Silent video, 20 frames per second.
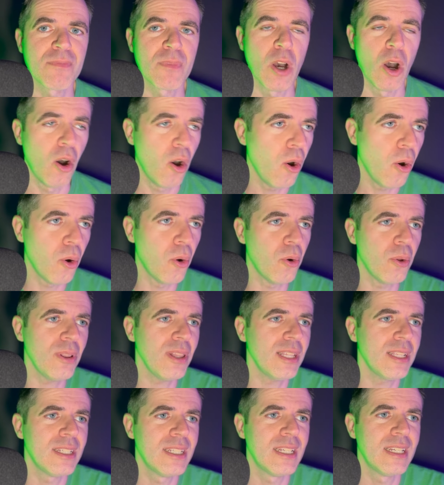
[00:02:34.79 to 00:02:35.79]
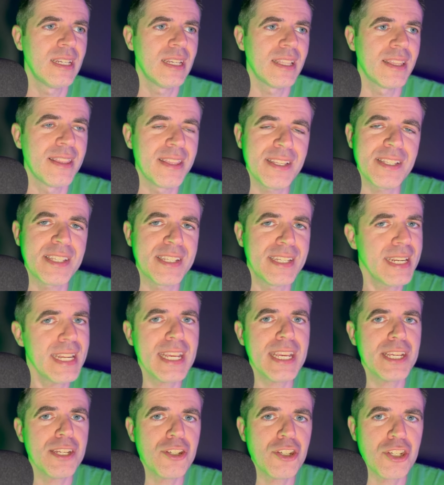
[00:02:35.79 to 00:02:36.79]
hole, this
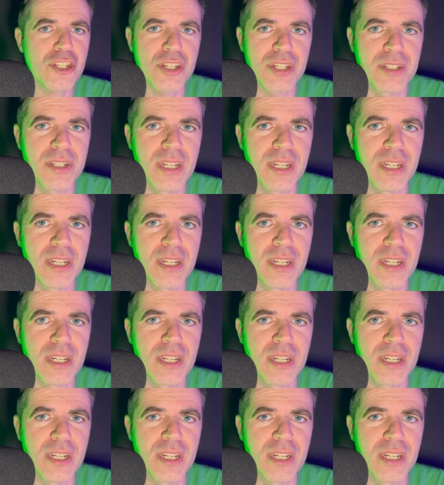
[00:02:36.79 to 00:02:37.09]
niche.